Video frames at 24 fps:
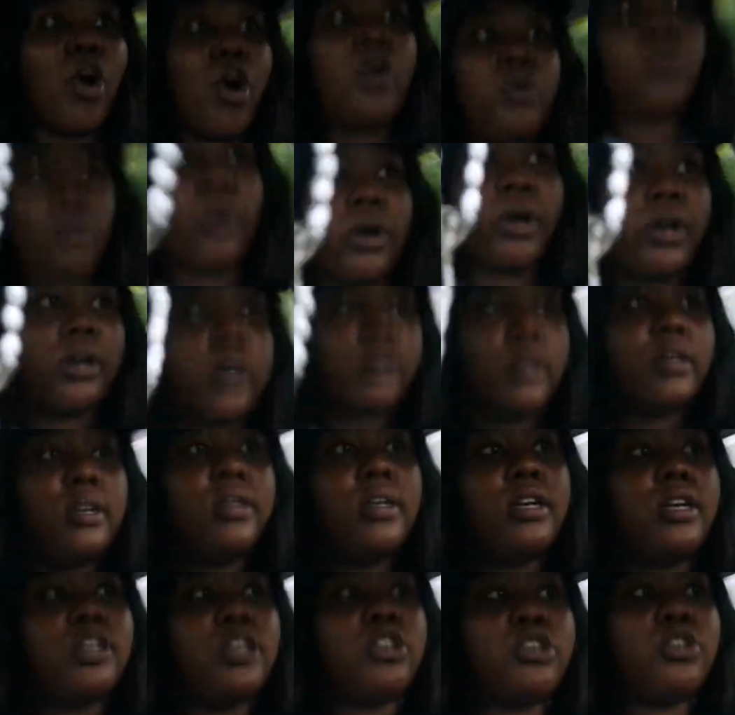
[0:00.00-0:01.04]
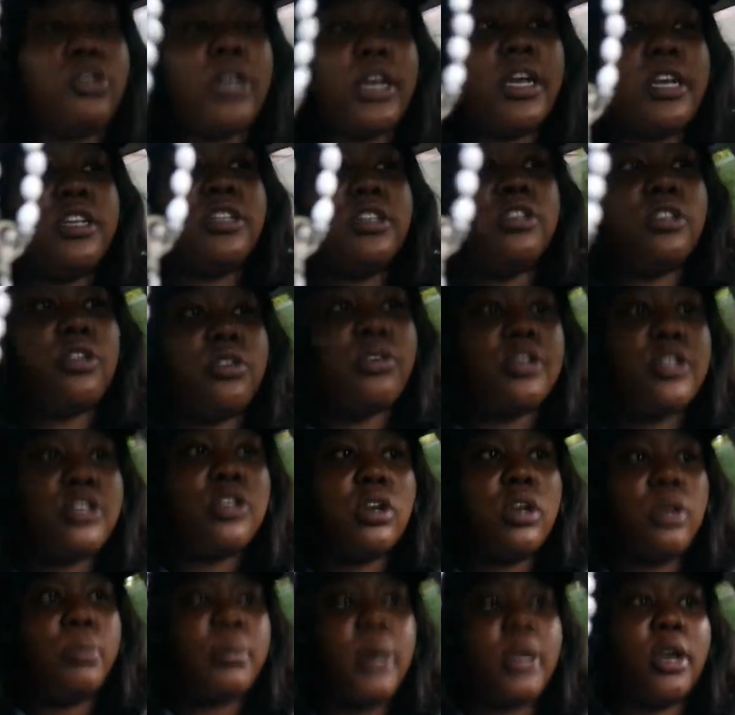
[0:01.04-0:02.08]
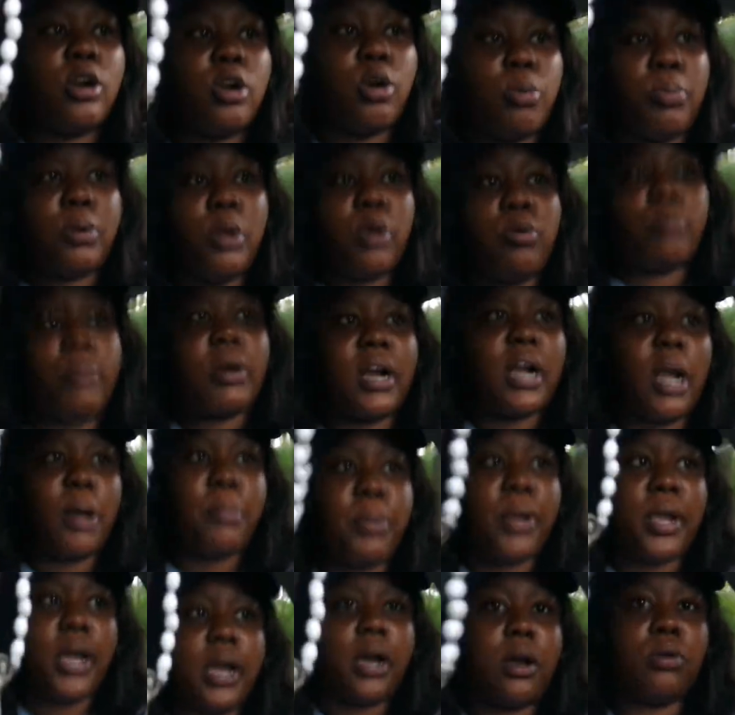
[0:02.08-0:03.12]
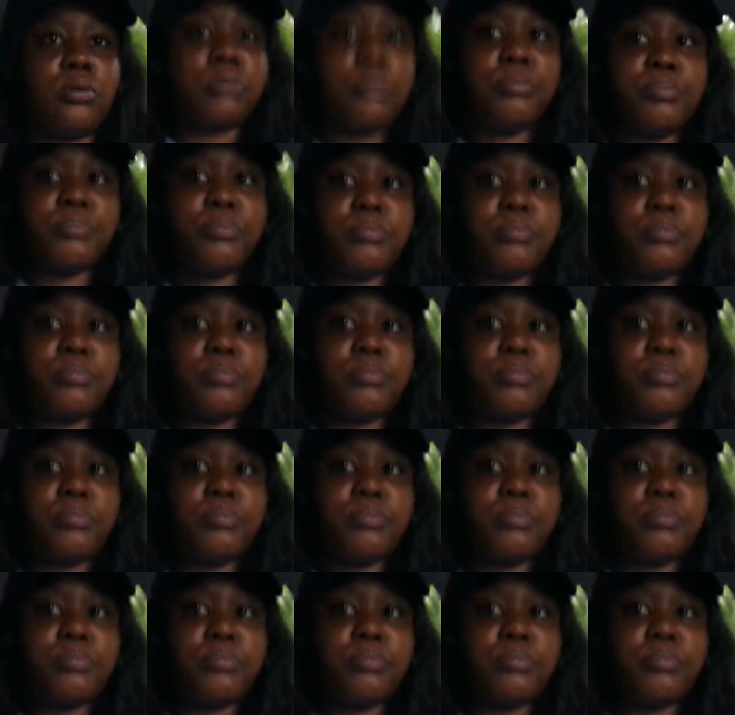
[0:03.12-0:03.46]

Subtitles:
hard work to get this degree. So they better not play with my cap and gown.